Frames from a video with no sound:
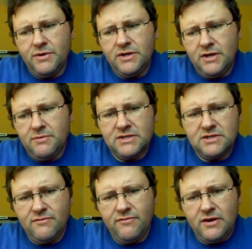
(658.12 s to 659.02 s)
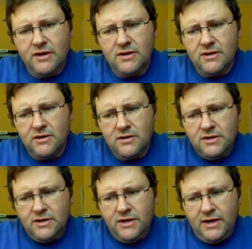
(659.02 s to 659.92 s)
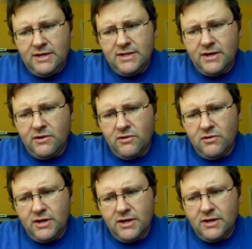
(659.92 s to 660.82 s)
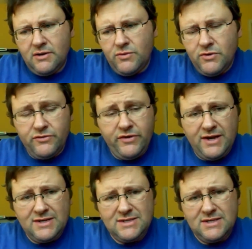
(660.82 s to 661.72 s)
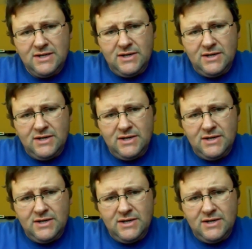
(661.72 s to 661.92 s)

go into MS-config and tell Realtek's